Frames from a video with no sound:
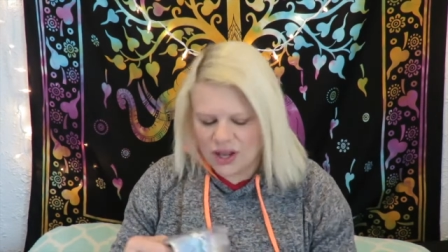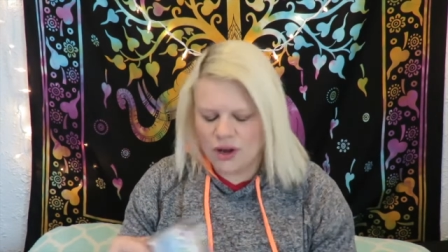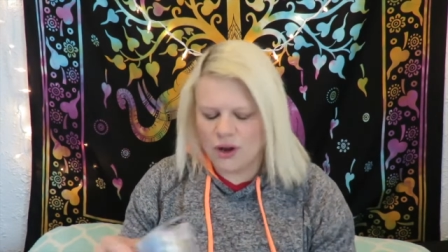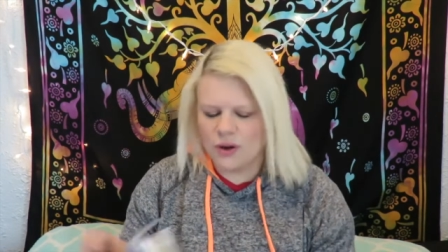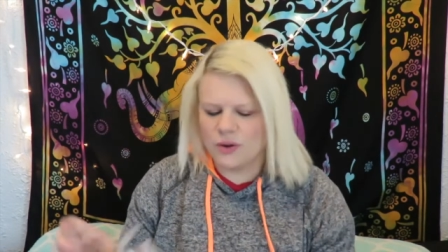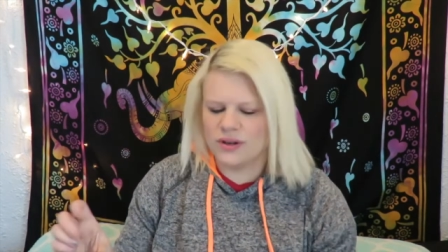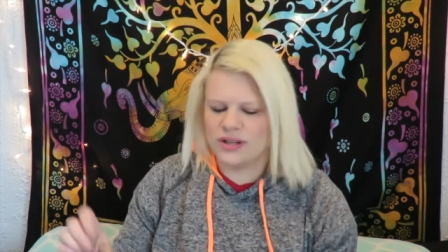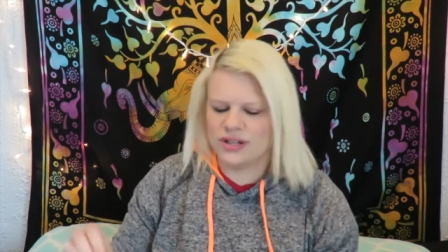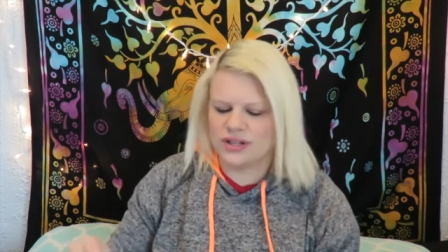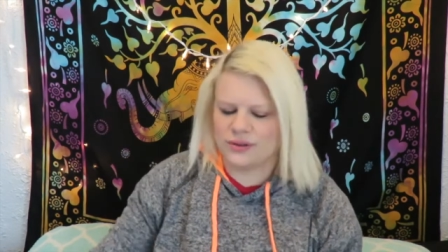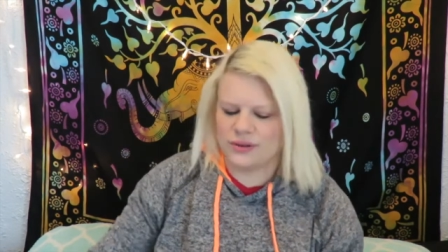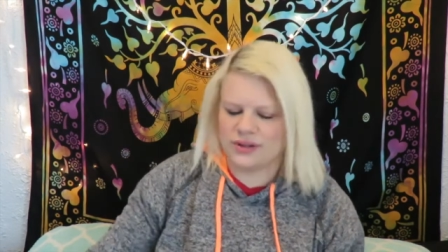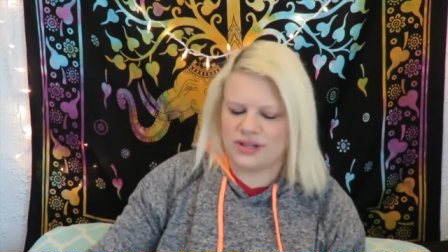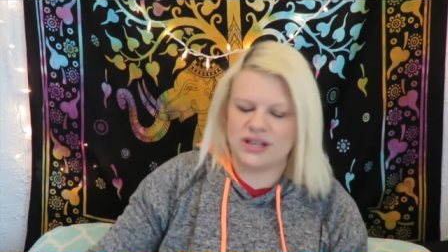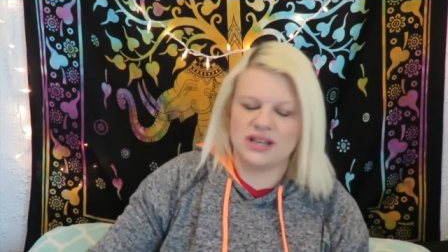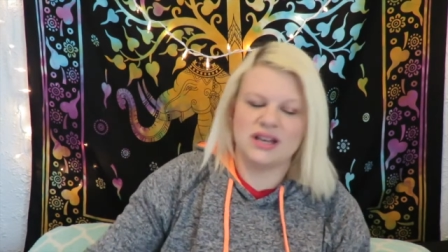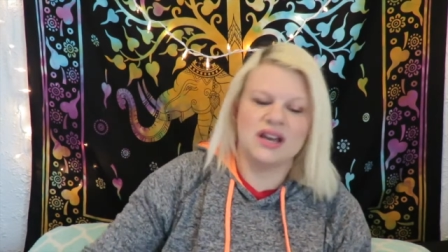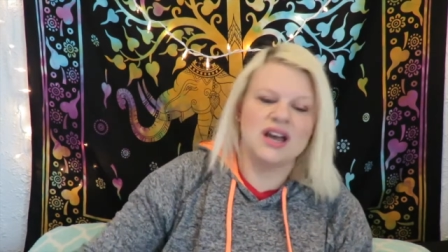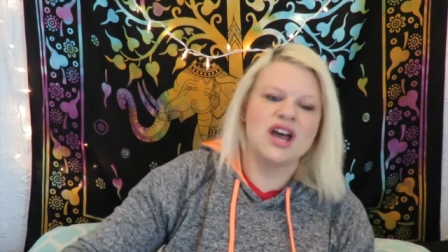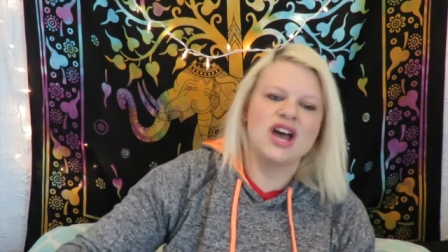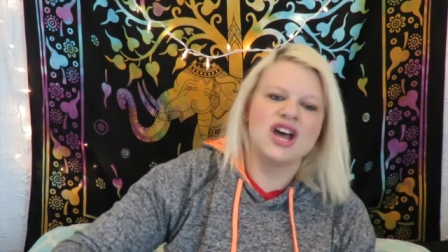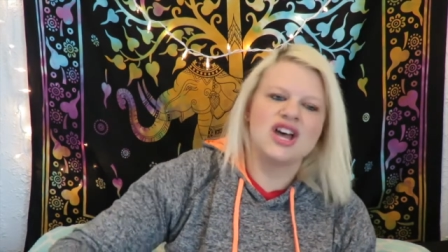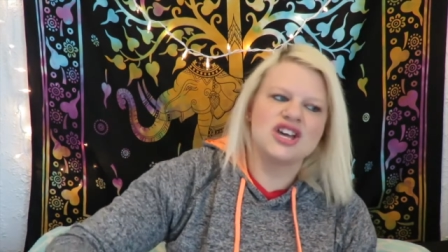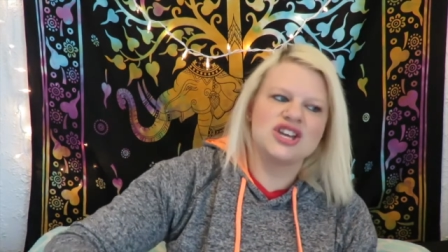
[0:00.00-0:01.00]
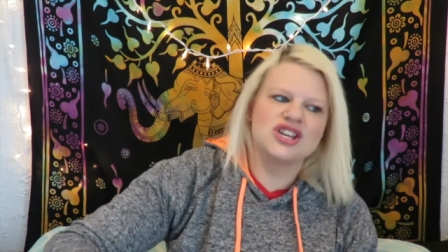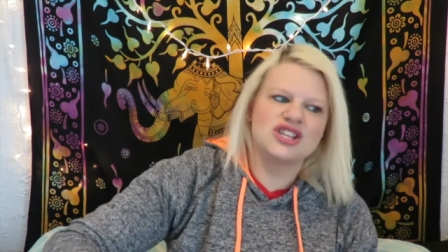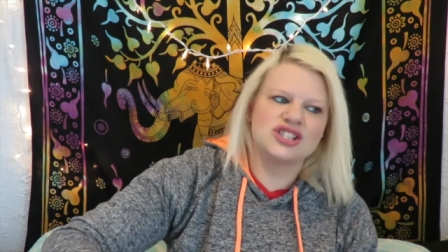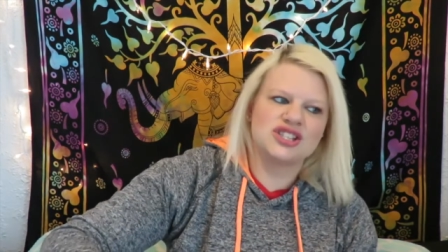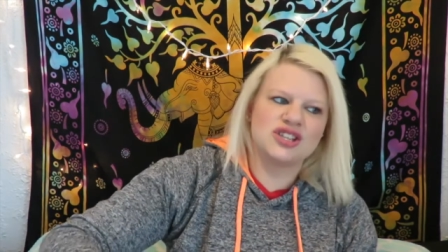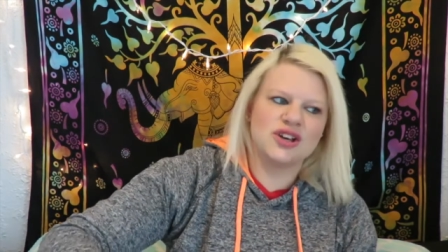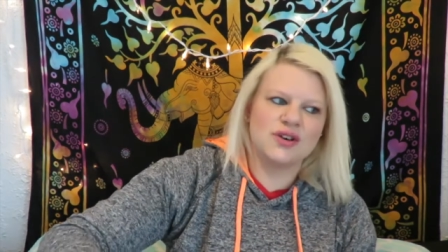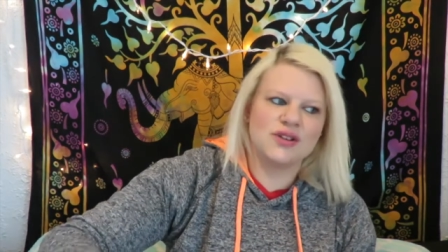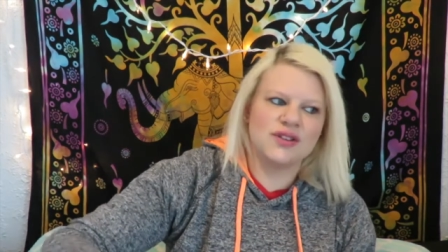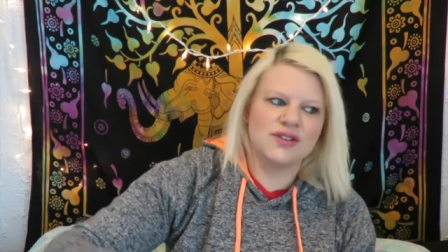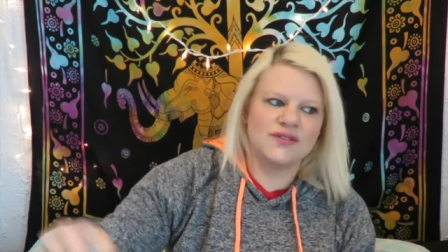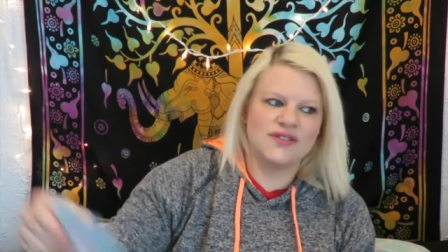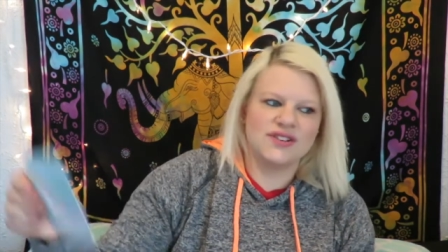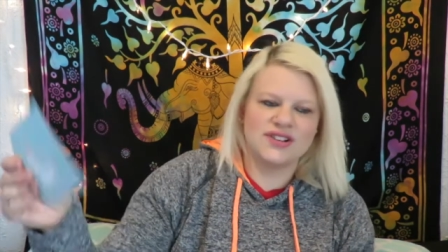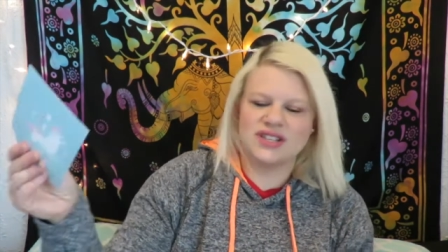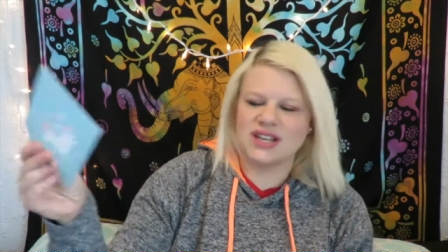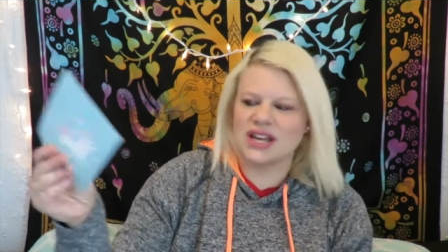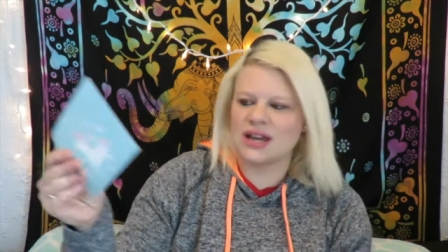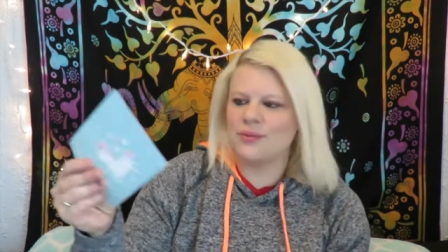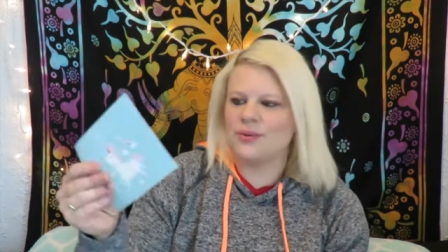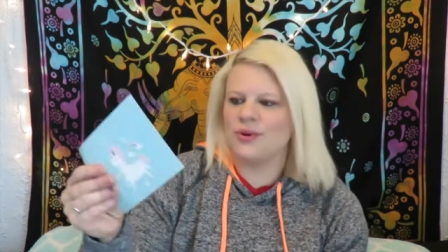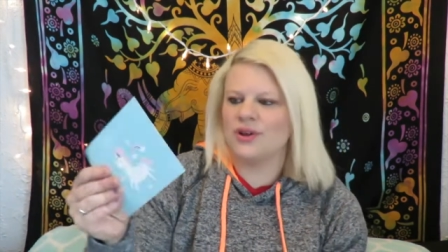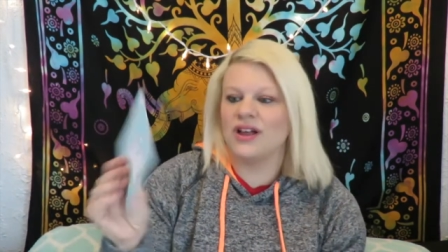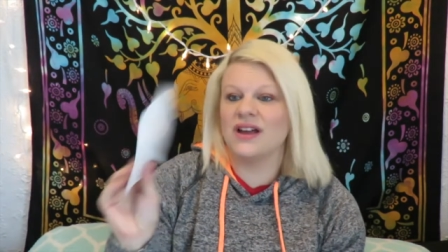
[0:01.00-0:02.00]
Okie dokie. So the first
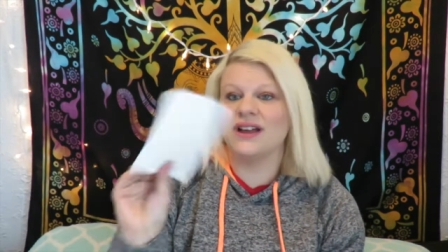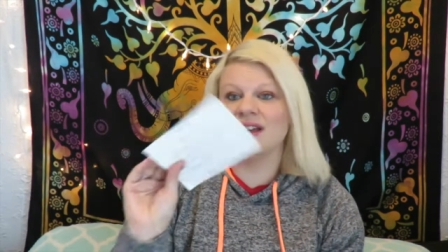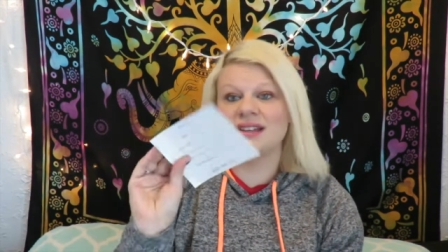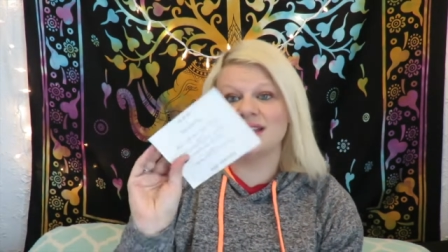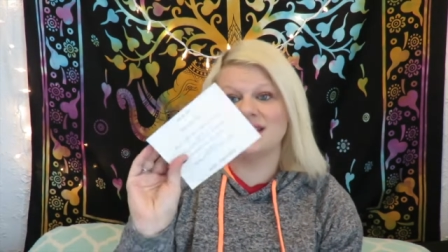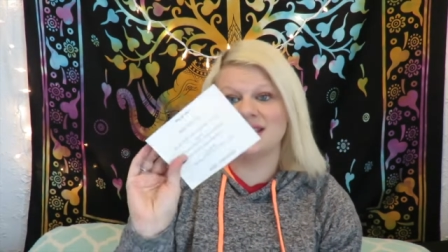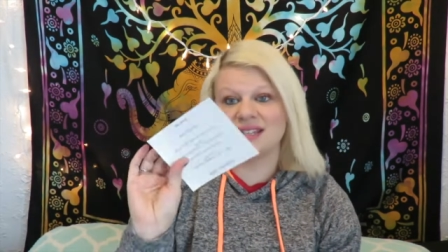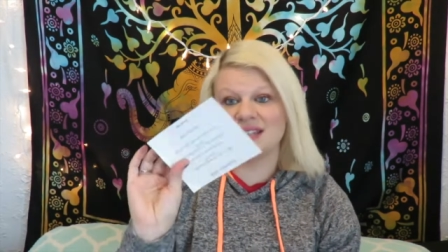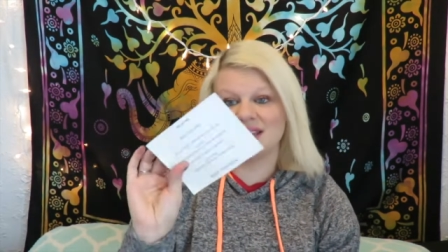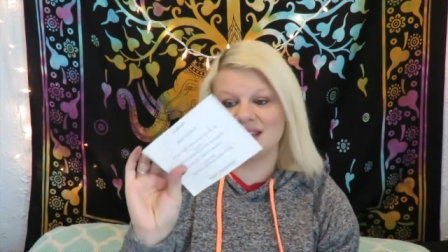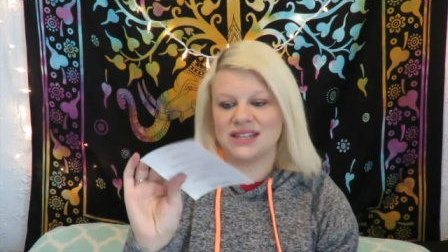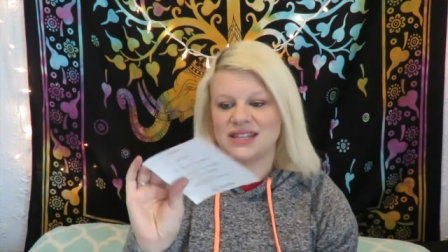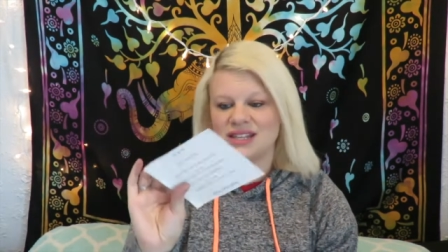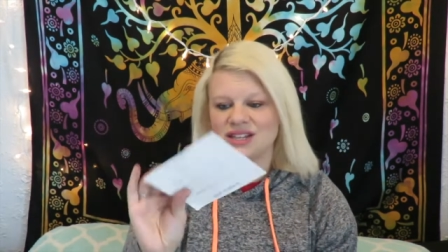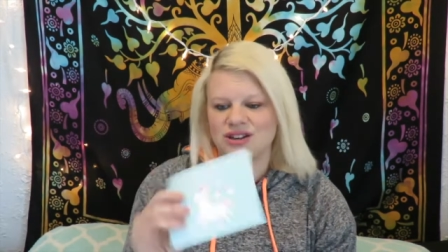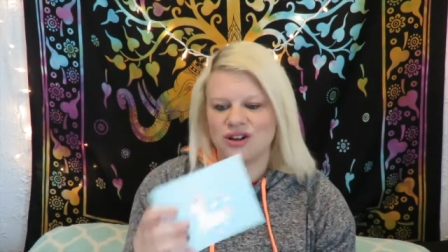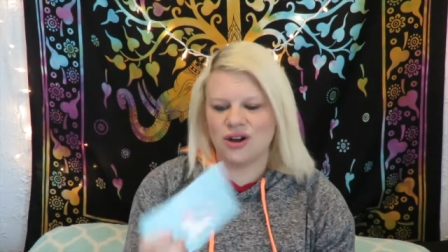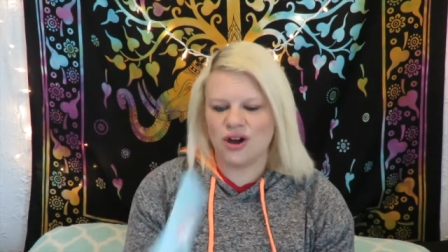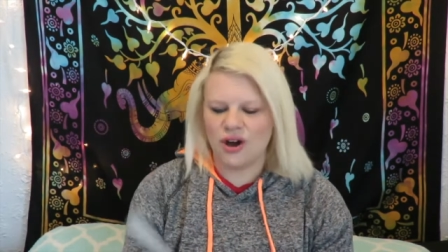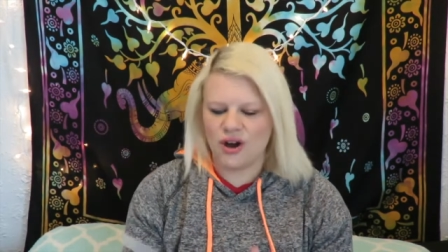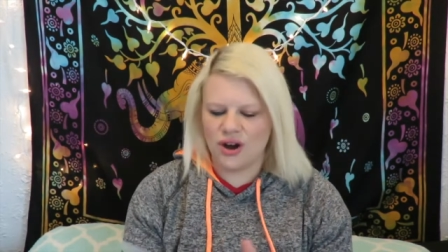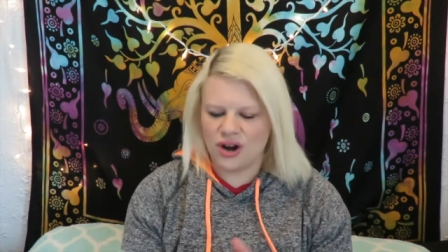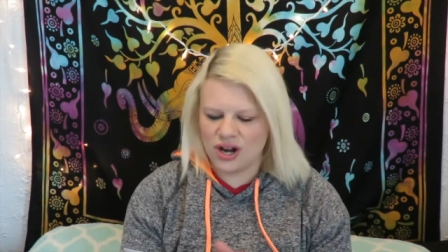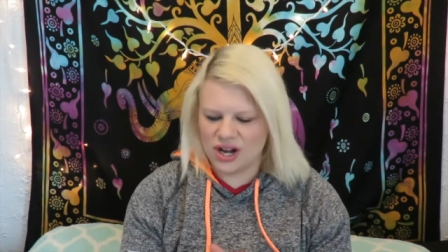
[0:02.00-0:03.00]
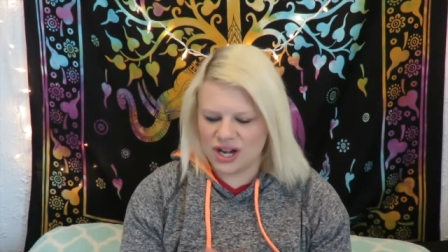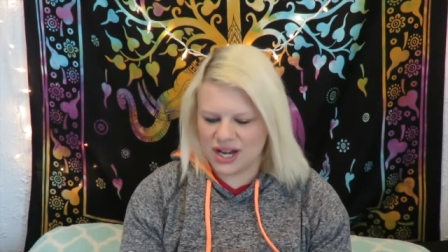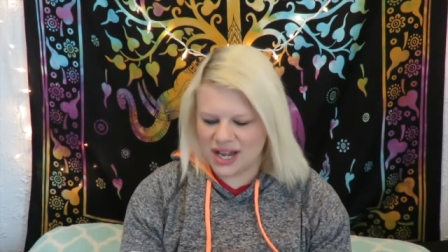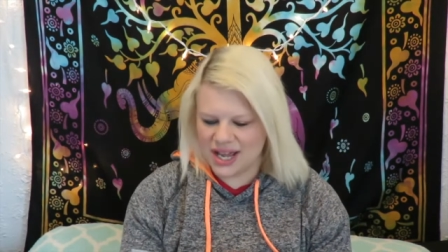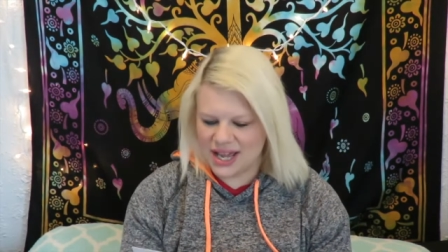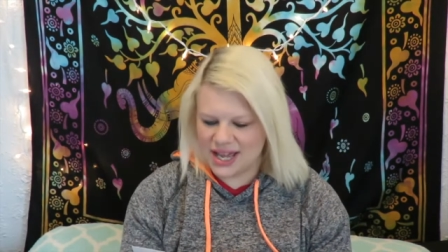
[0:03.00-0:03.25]
thing I pull out is the card,